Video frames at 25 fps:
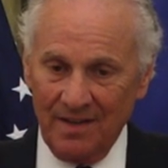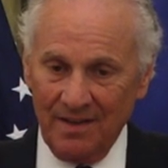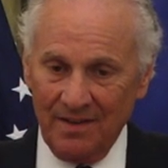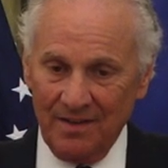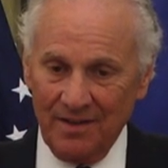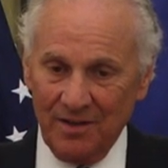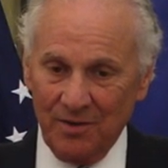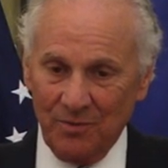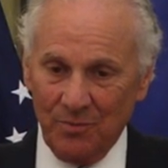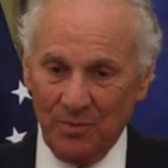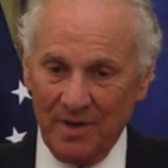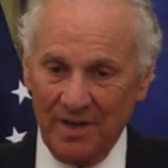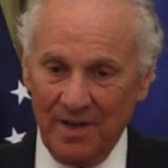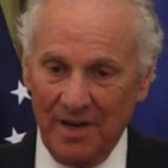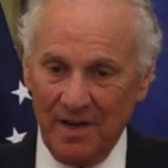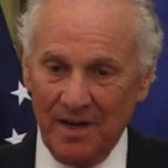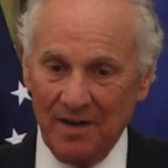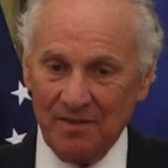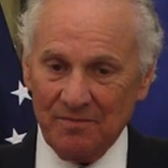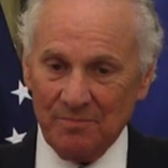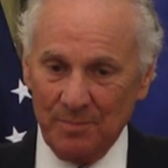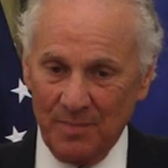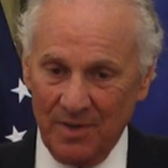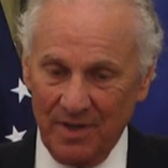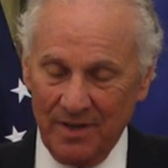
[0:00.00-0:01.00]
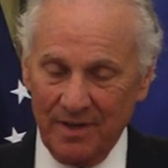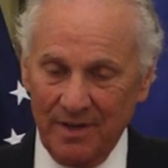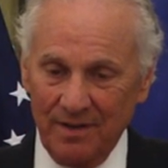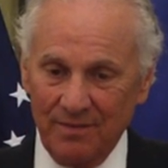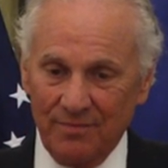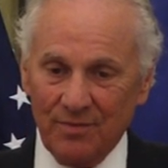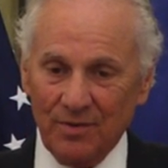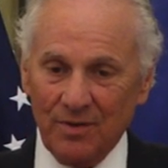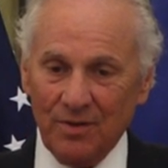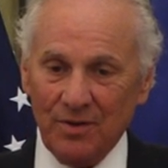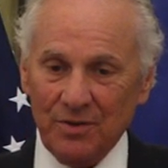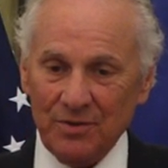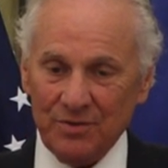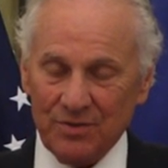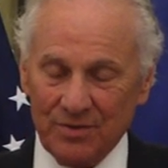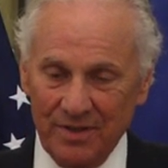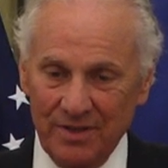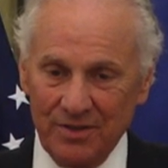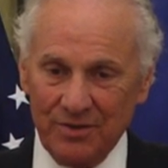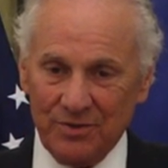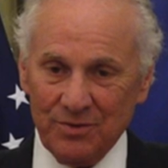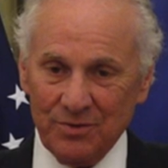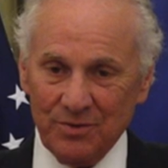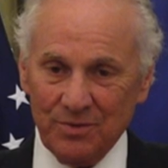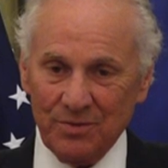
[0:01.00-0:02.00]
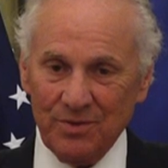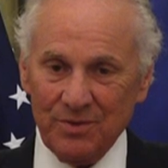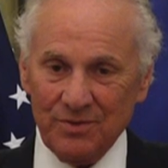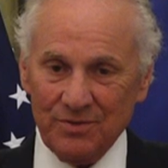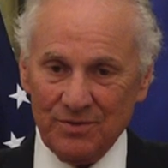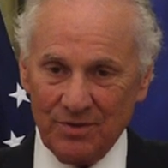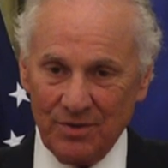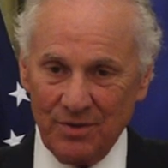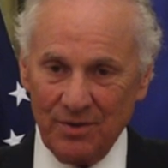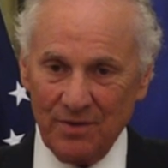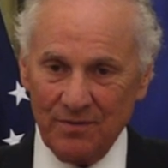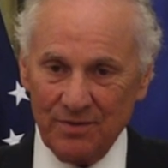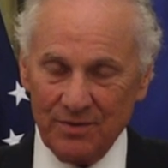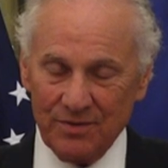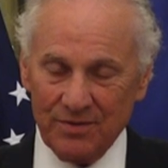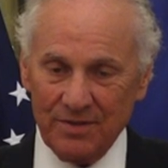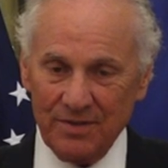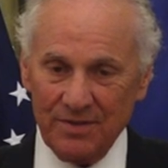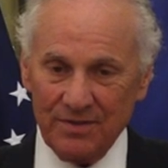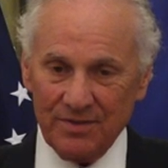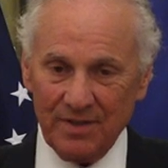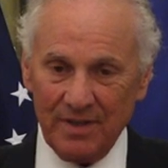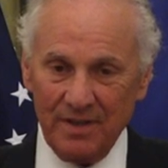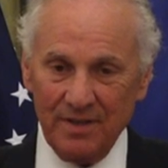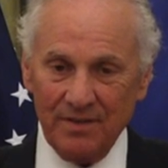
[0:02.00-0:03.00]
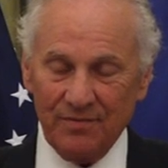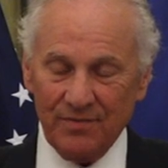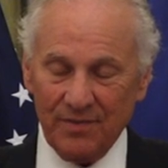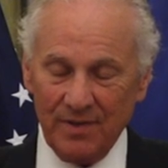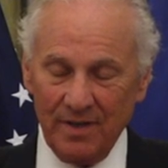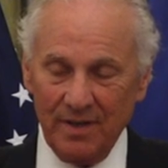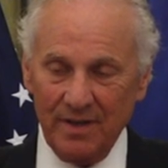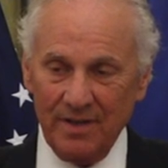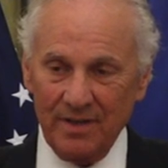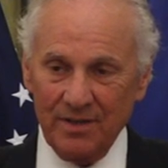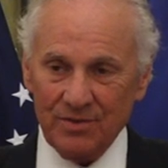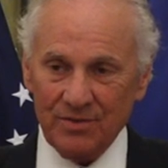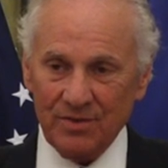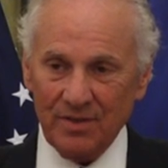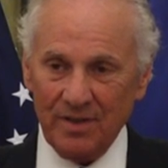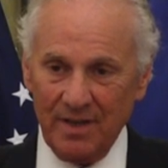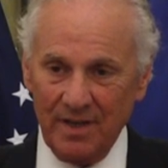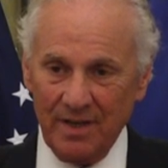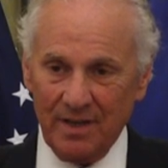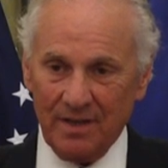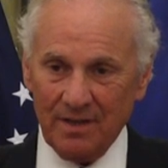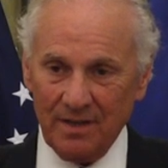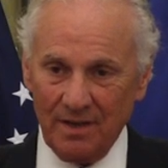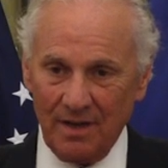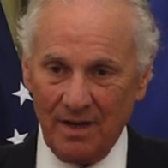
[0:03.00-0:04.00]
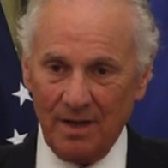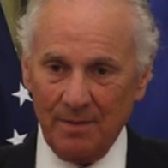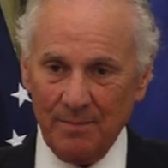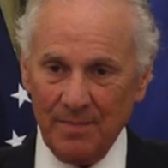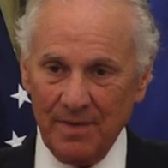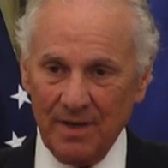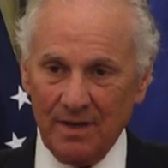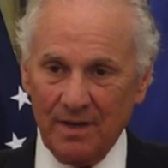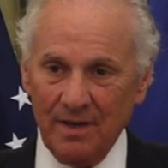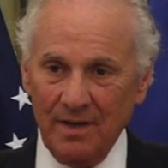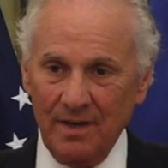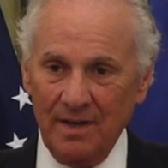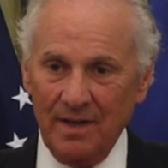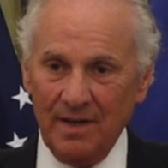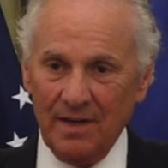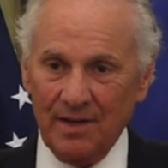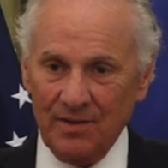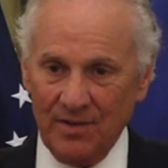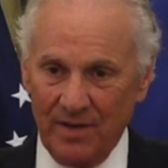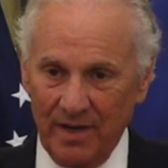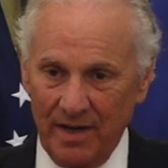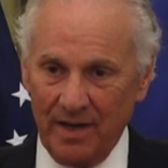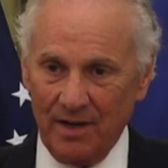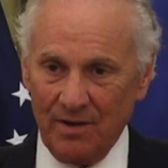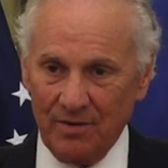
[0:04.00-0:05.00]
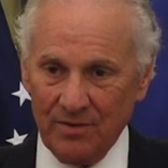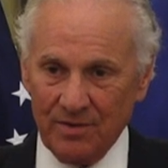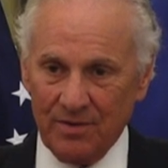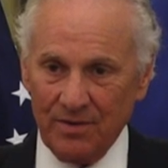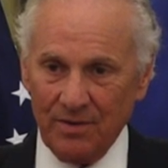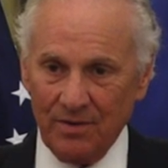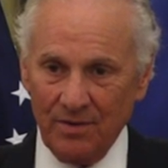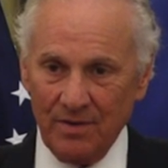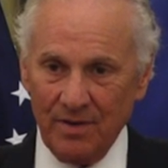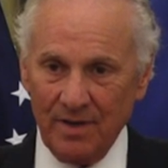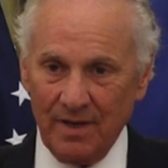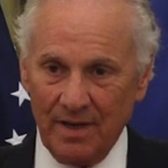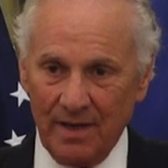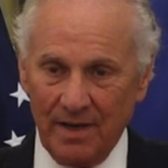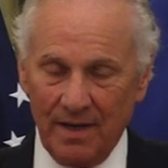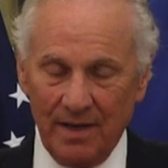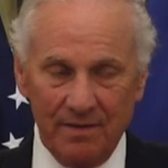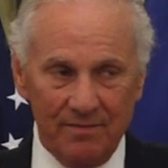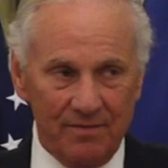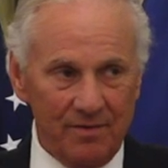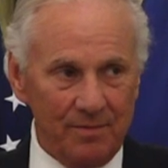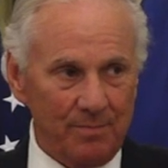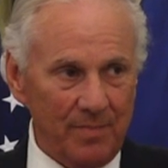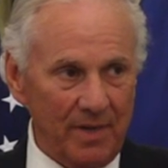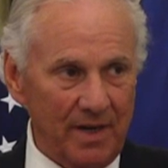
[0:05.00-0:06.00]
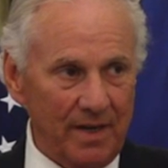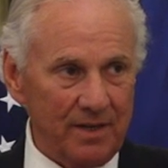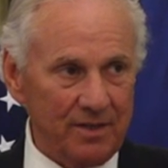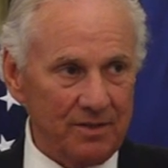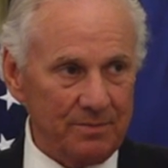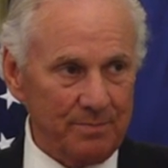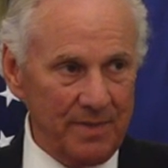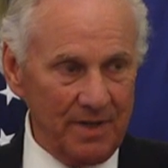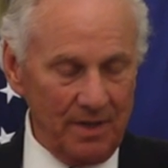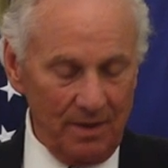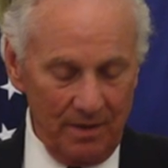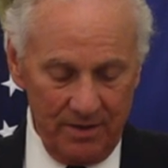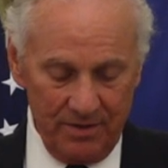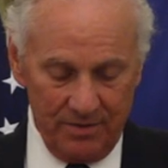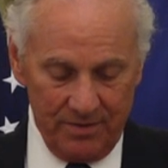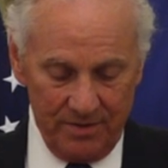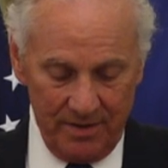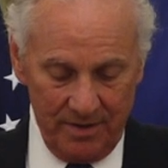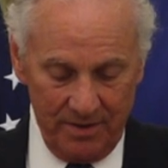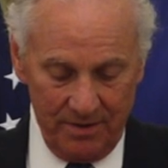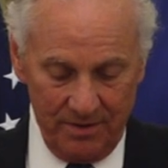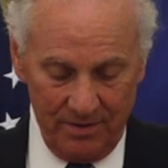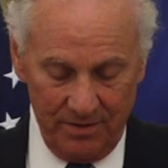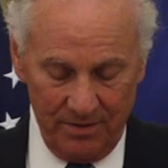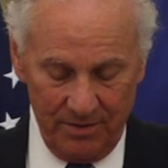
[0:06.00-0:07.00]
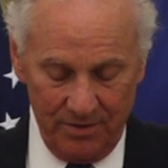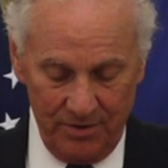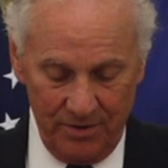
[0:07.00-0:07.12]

that we have money for essential services if there is an economic downturn, and everybody's been listening to the